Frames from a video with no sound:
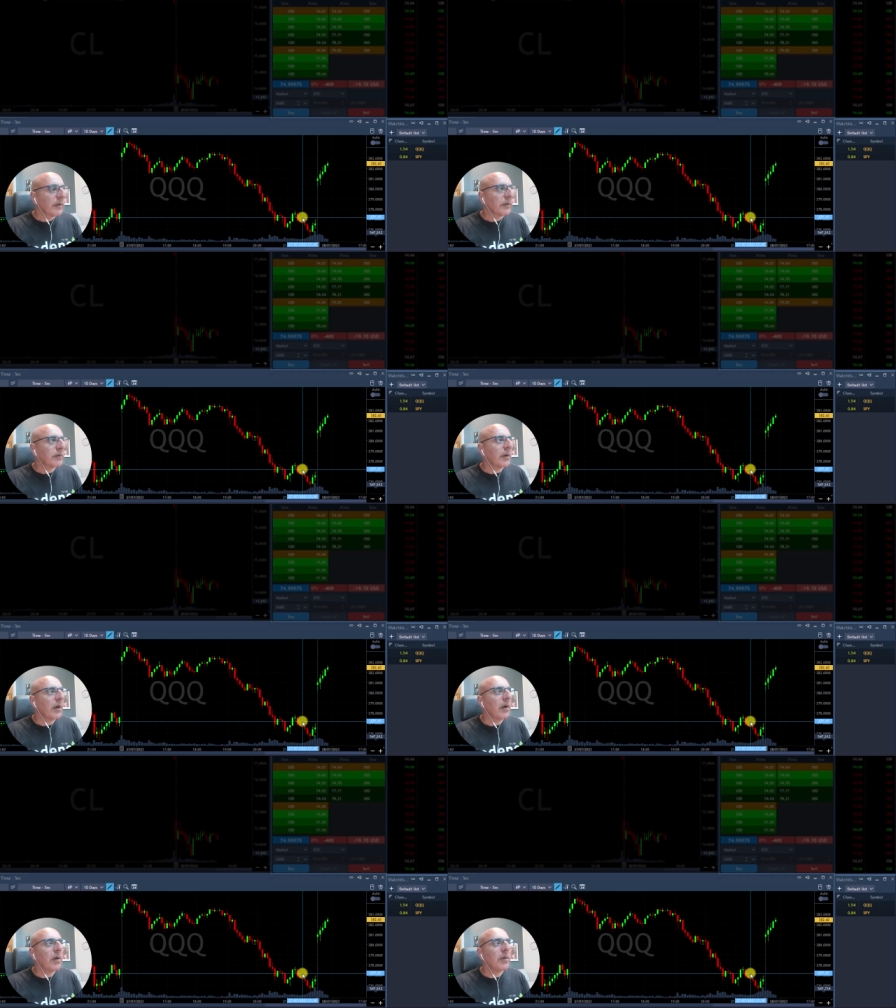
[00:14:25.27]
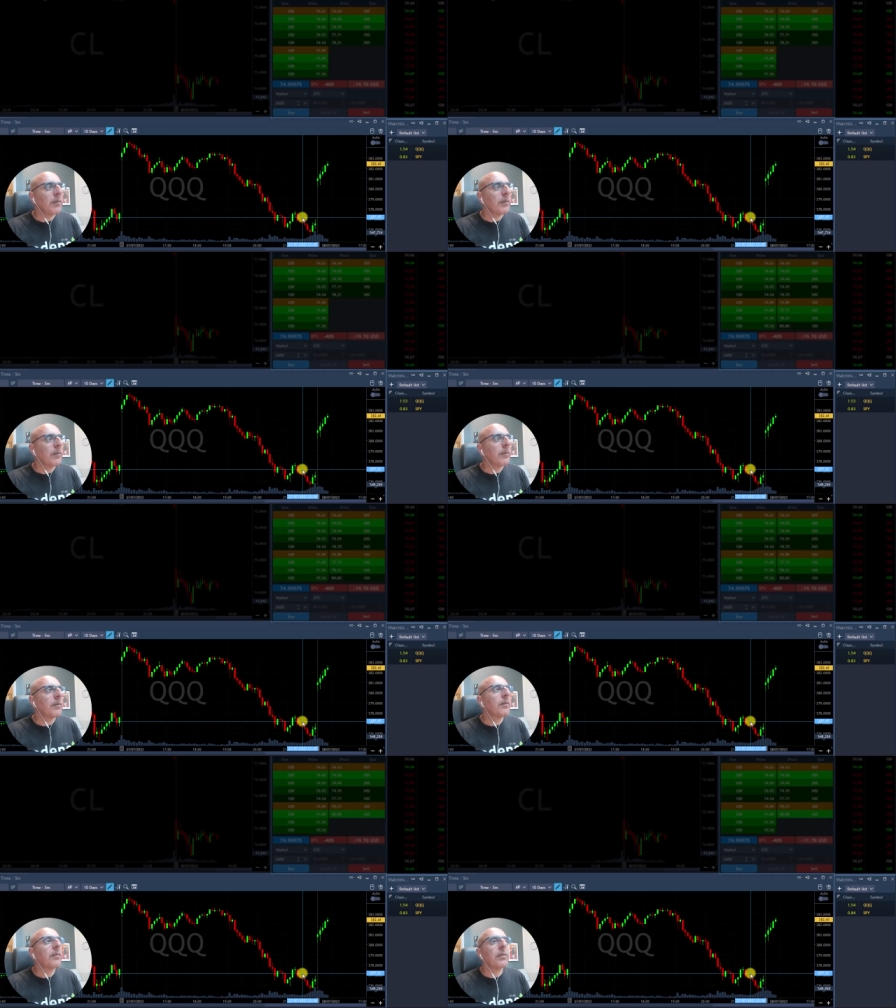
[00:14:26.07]
So
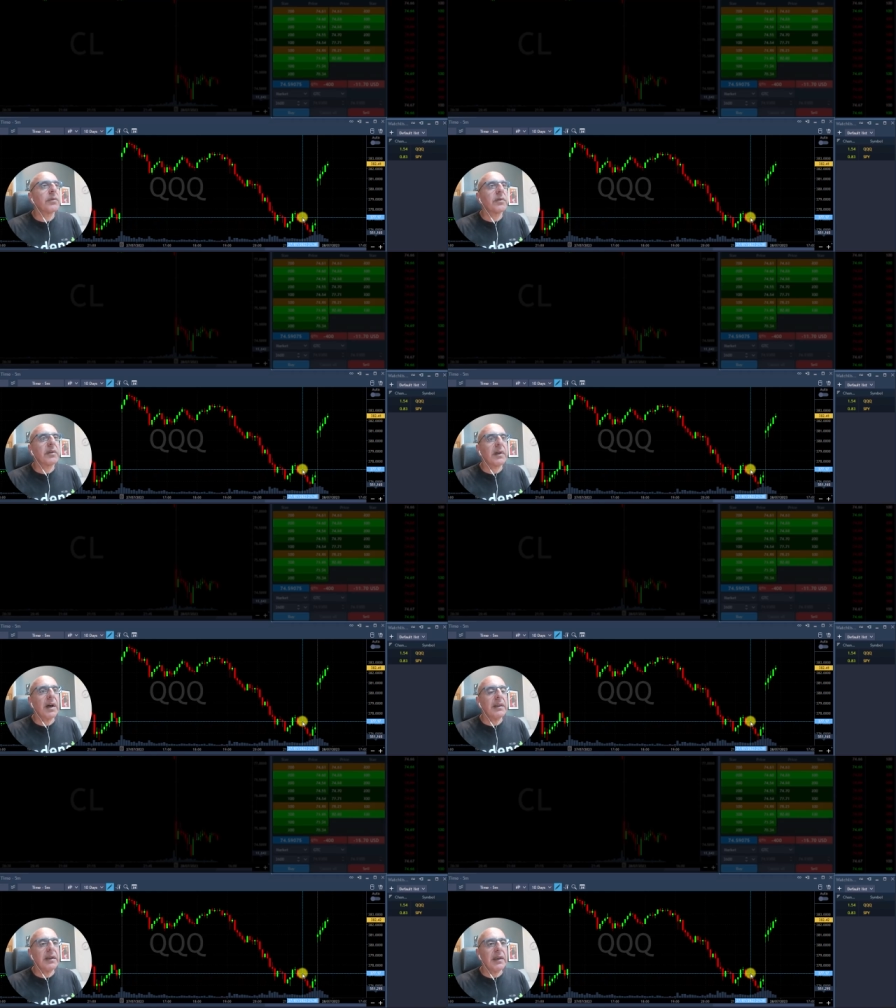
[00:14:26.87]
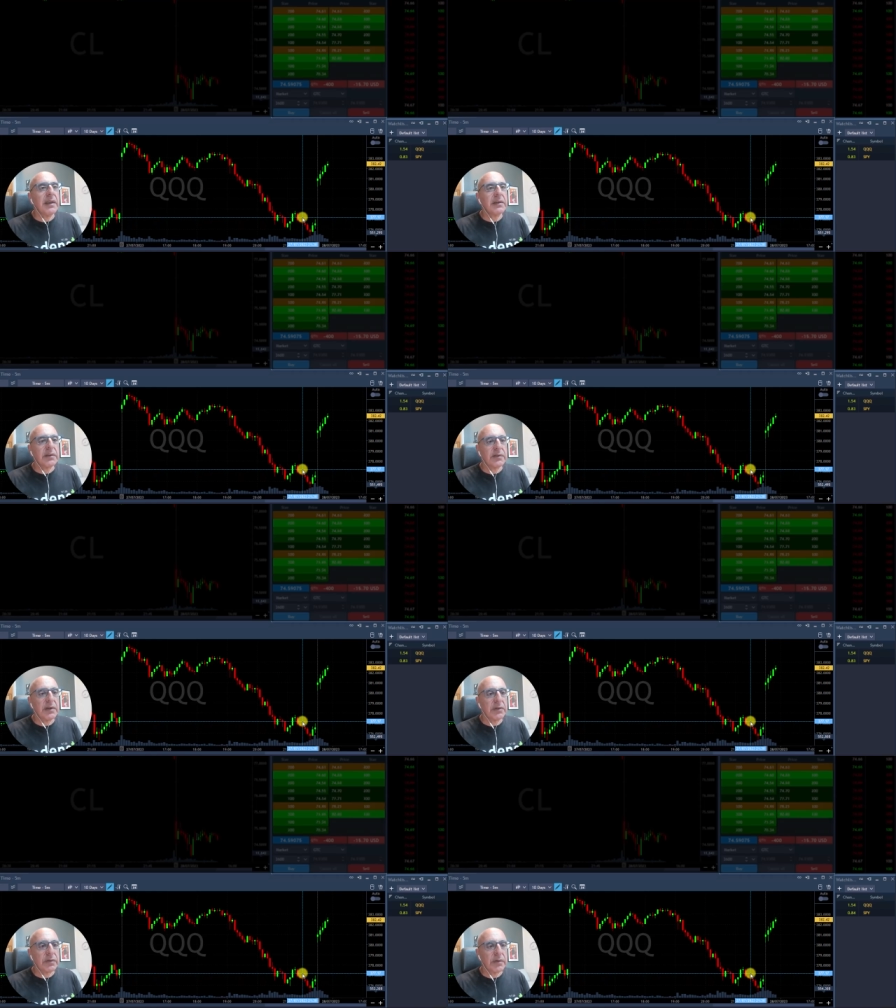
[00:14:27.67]
it's kind of interesting
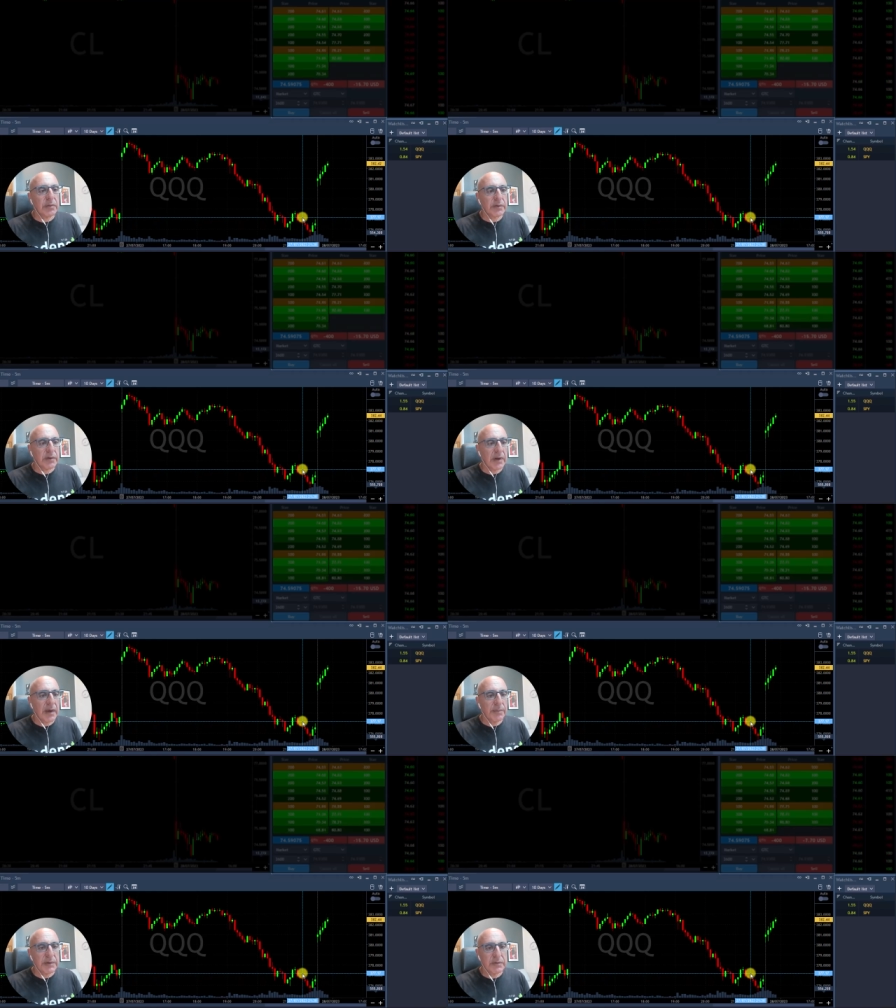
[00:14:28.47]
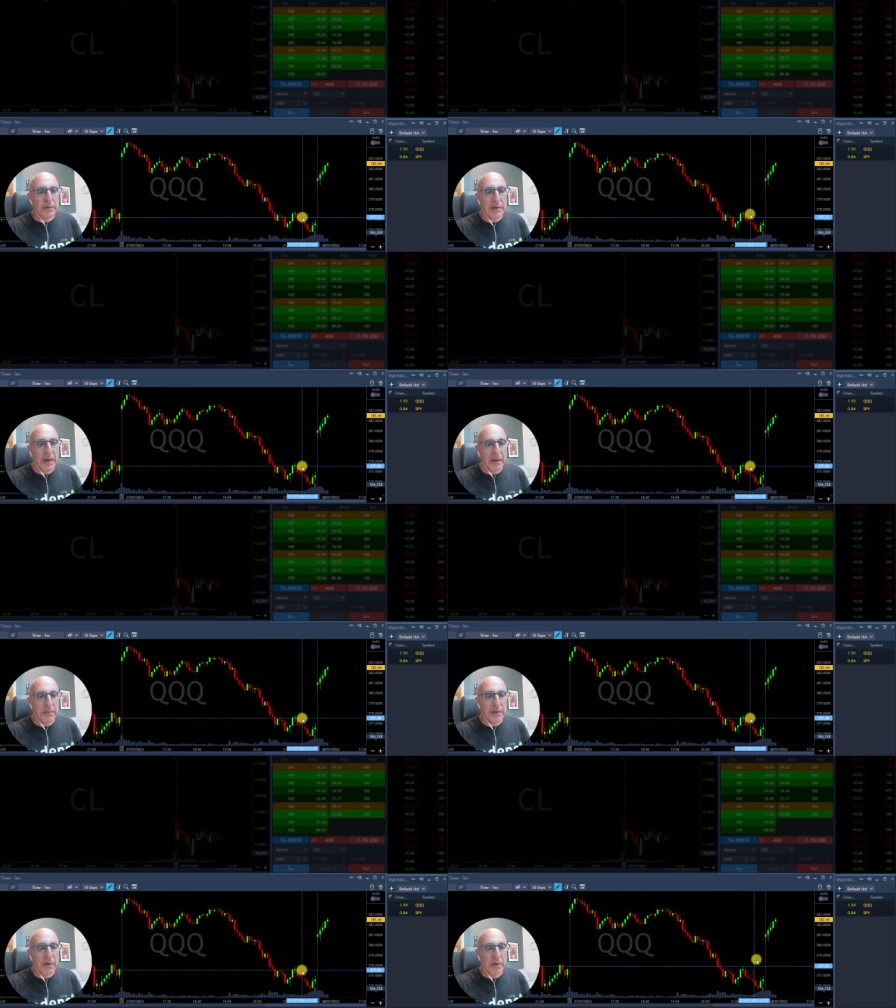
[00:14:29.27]
to see what's going to happen today
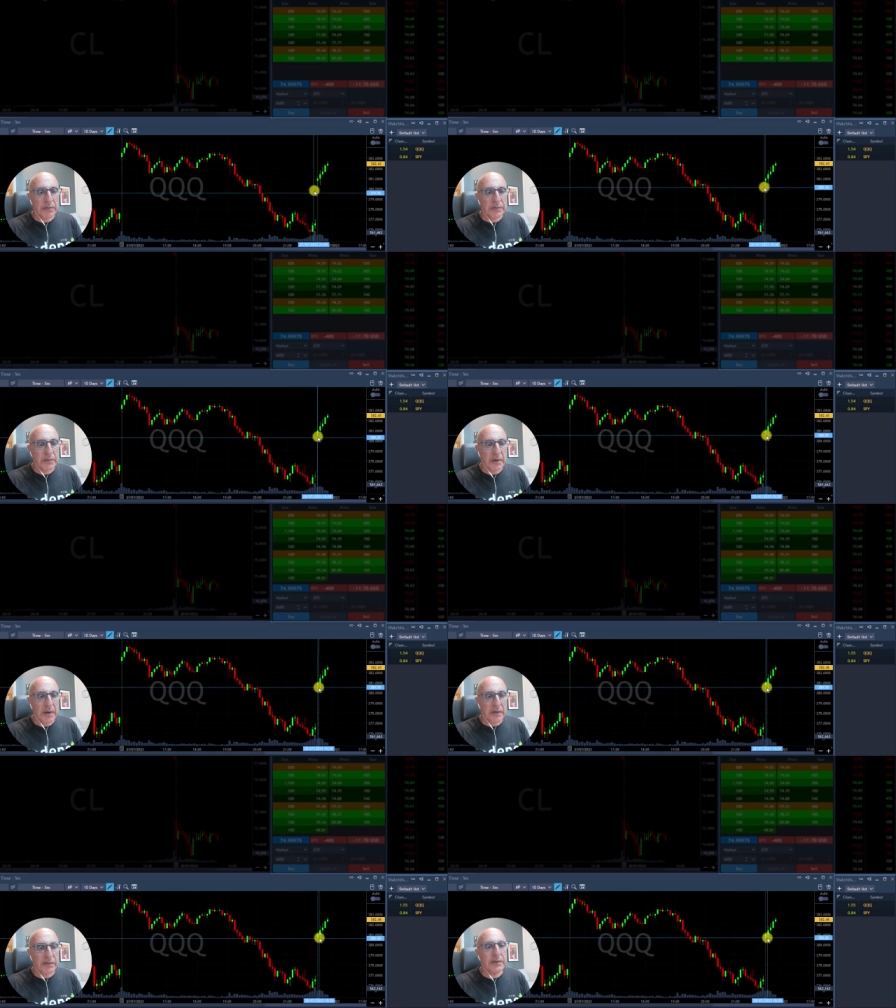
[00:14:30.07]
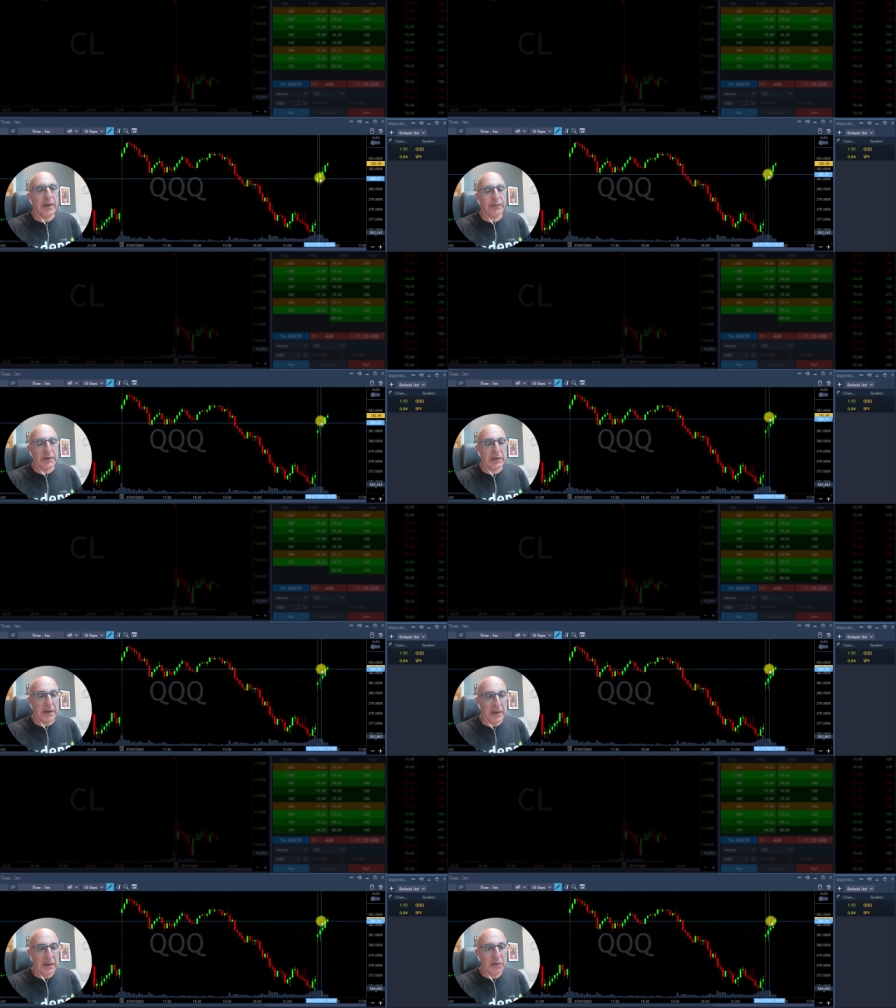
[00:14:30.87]
because it's
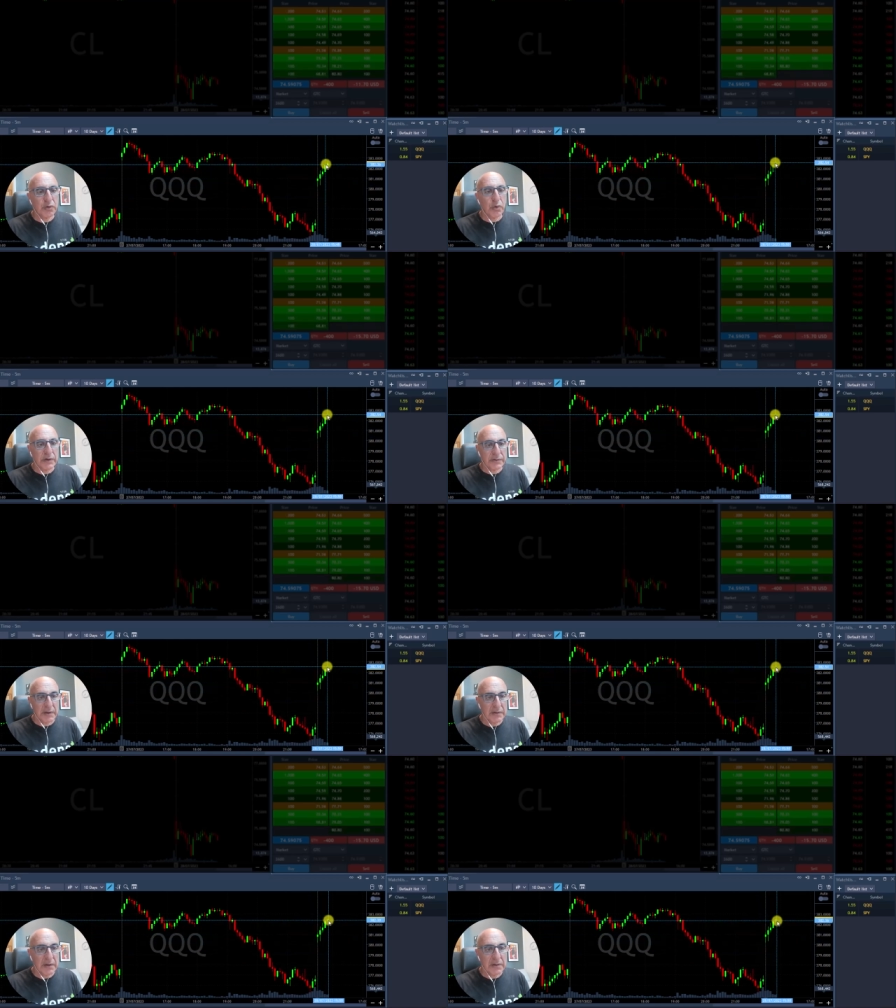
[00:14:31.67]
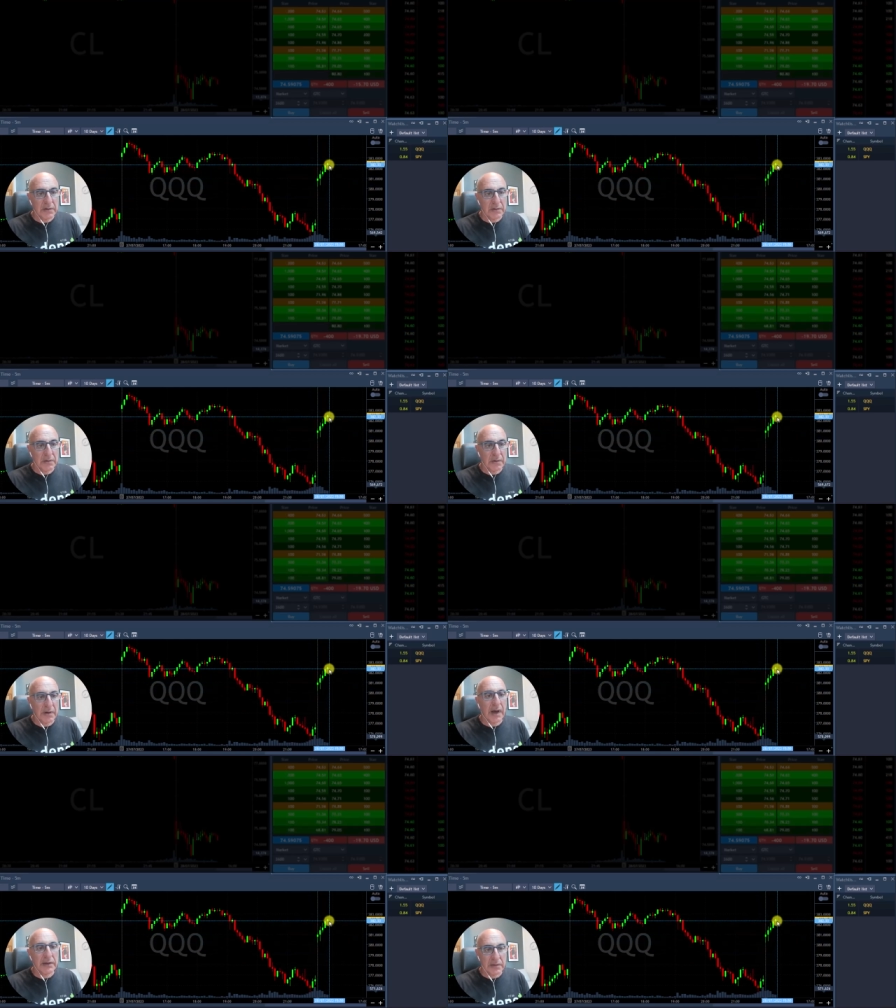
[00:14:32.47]
definitely too extended
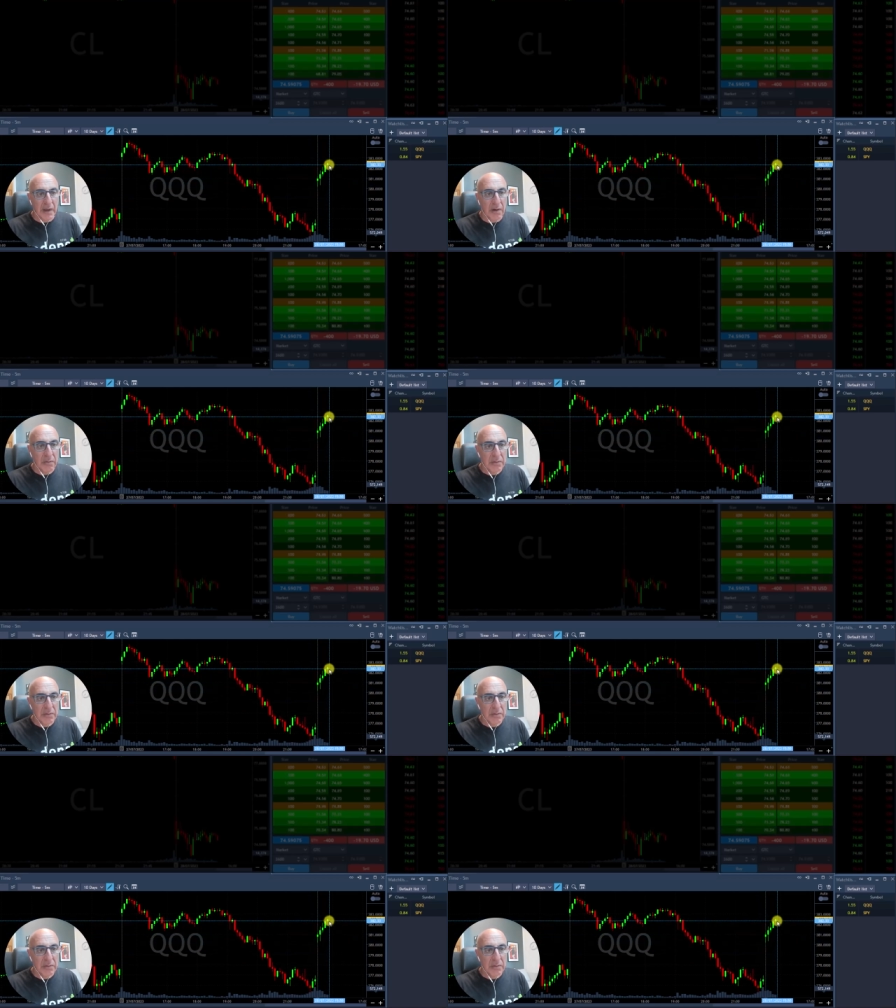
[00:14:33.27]
right now.